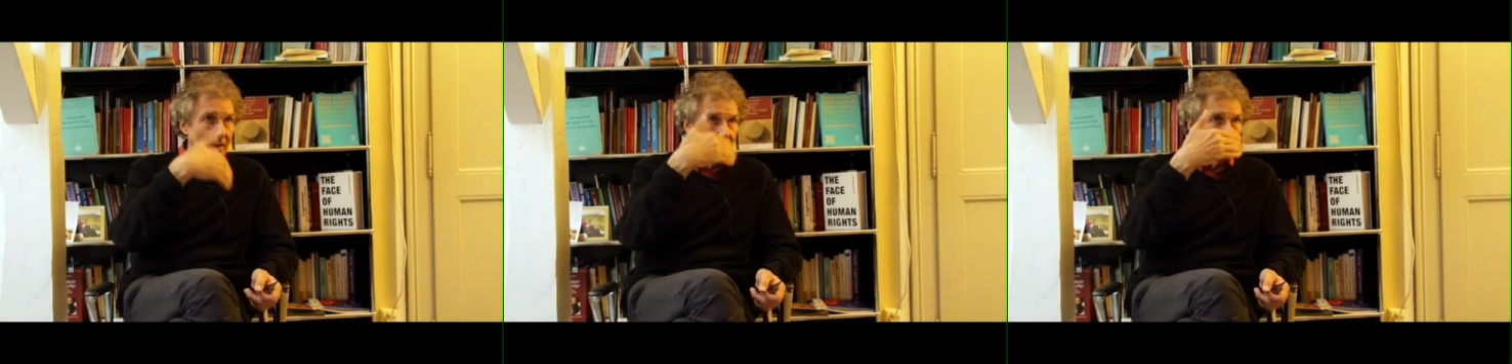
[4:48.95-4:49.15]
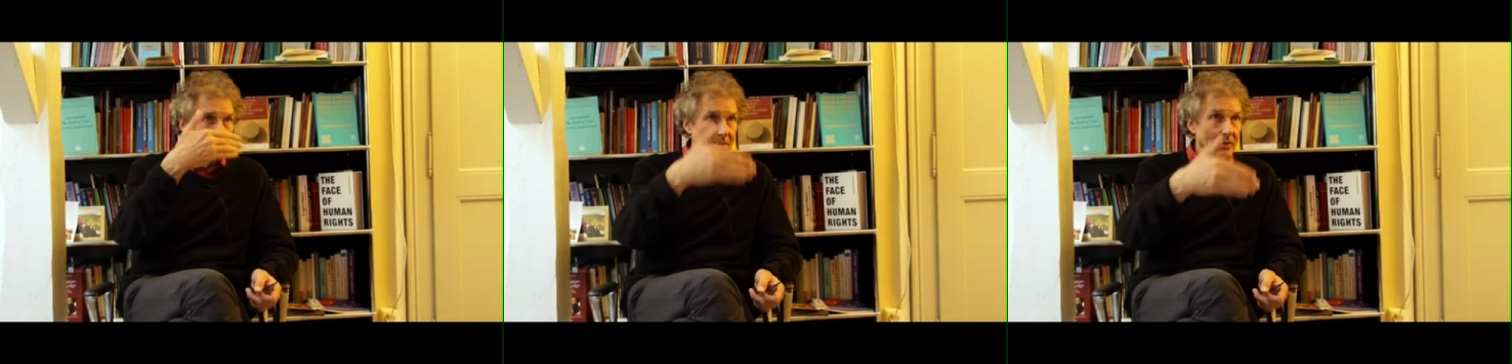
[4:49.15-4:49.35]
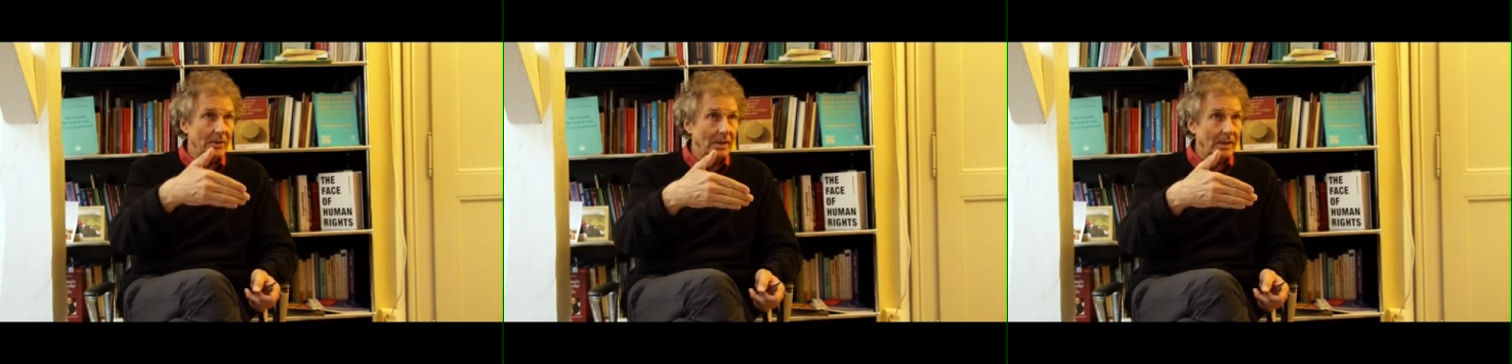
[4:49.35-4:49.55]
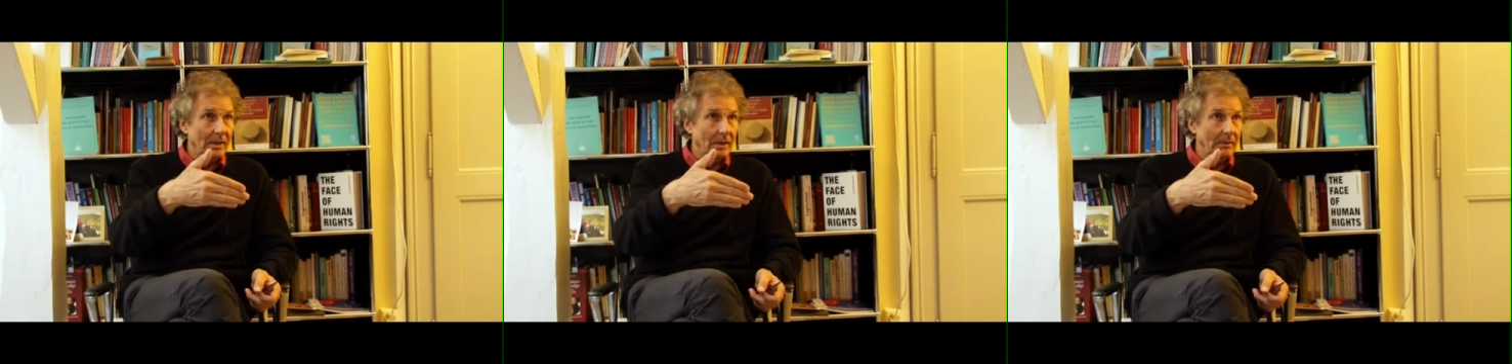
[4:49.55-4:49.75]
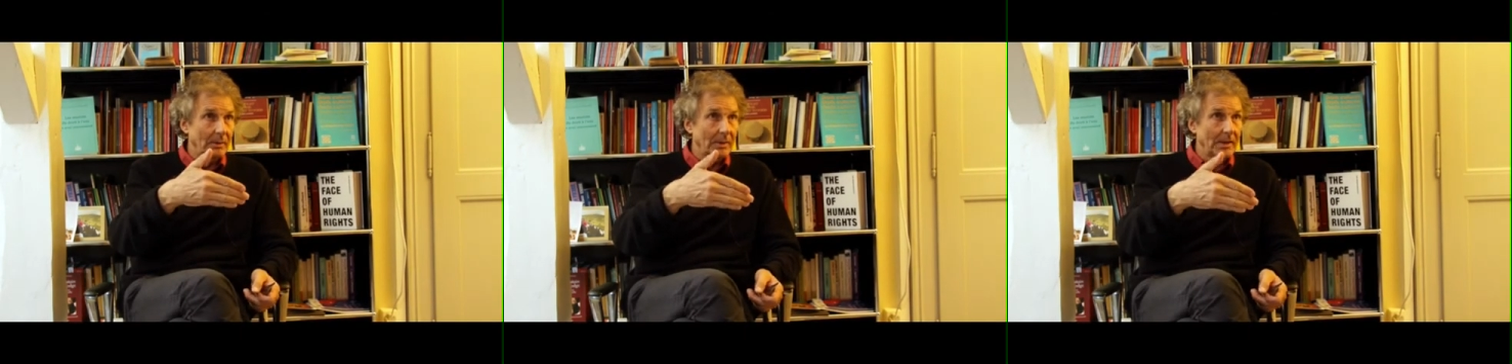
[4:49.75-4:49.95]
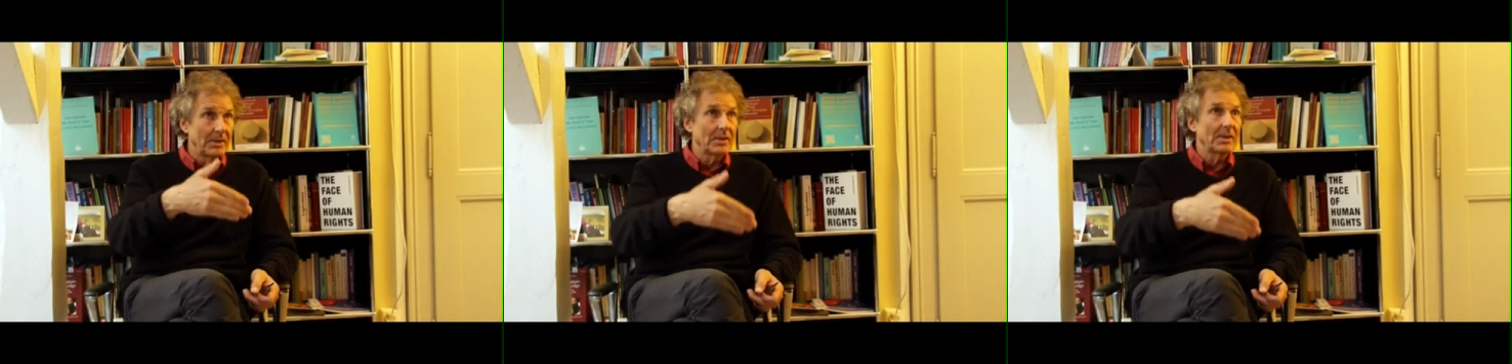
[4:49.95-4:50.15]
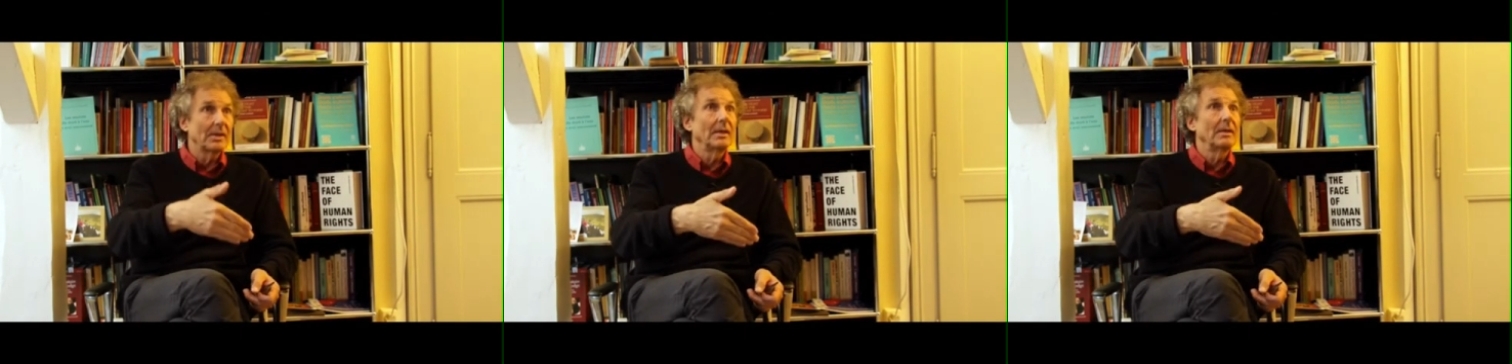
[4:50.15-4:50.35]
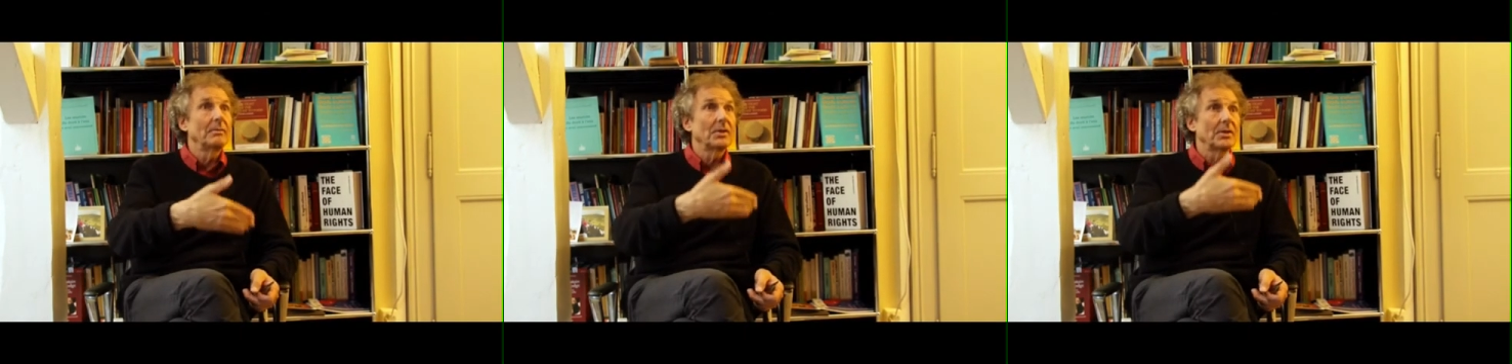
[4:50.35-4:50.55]
social and economic rights
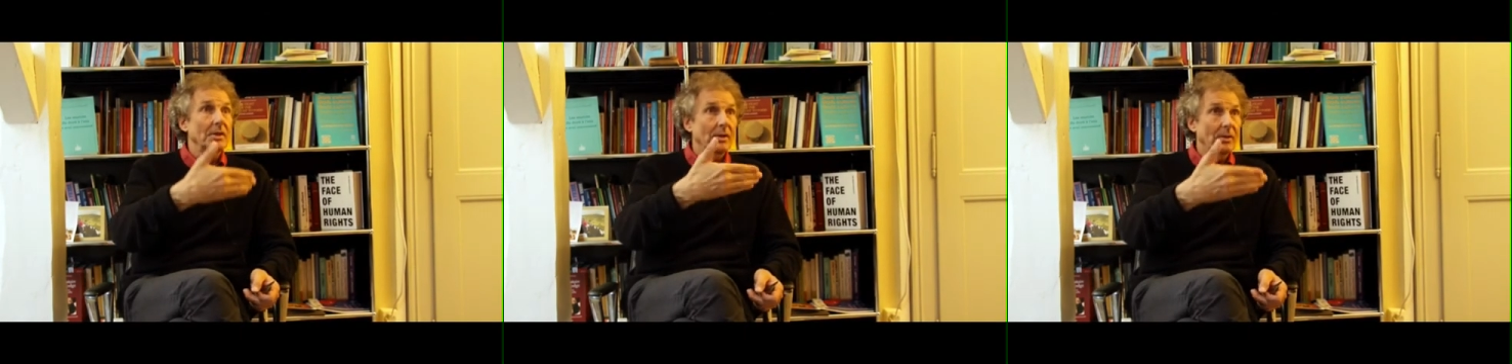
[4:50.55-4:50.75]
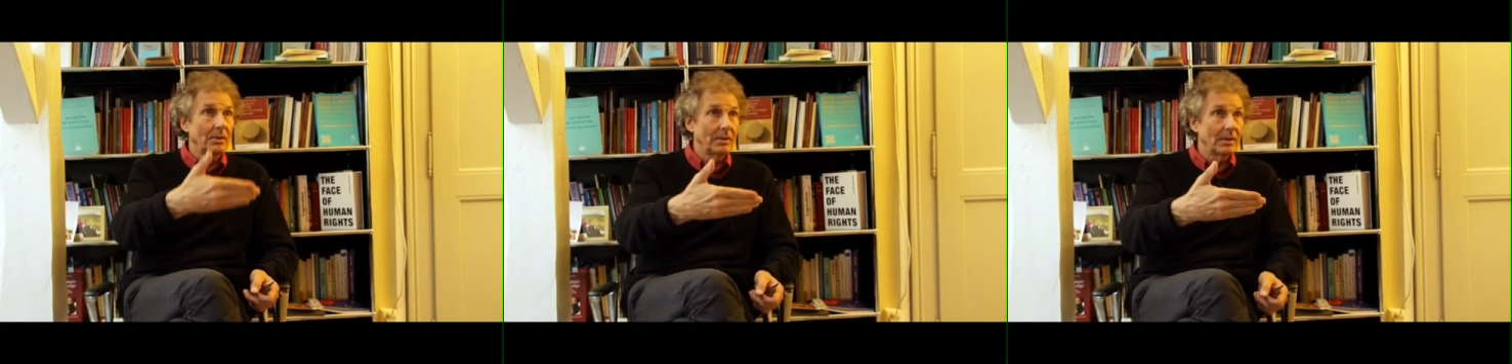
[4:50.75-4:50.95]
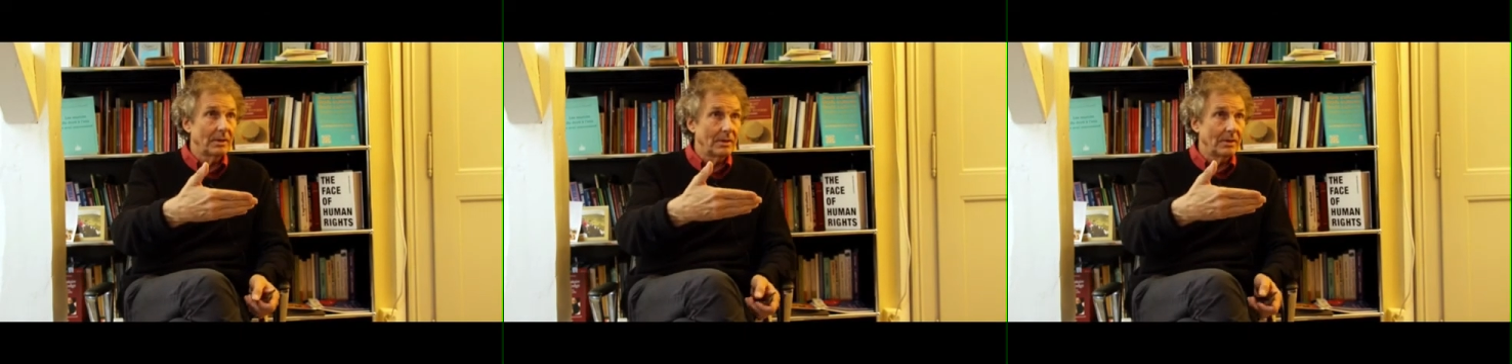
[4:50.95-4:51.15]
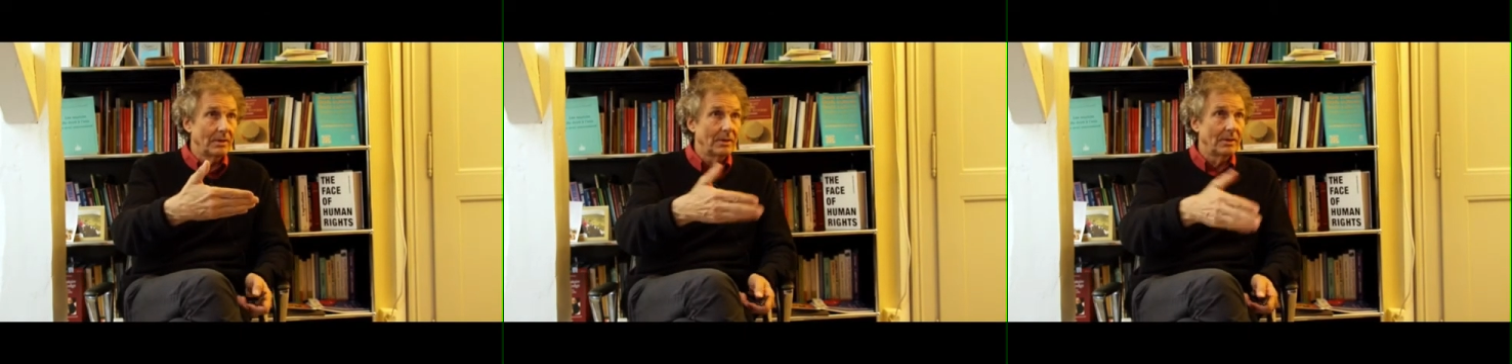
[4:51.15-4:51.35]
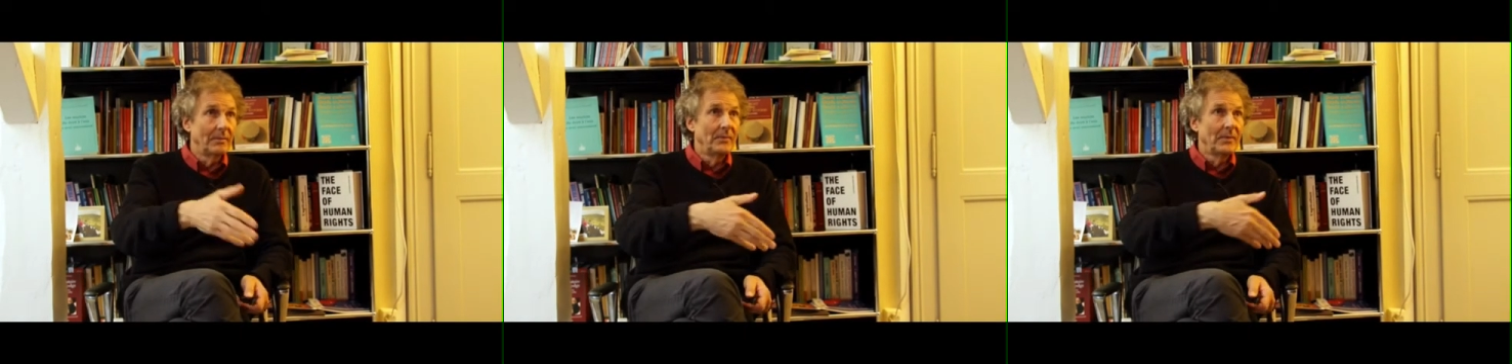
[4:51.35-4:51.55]
claims to court, or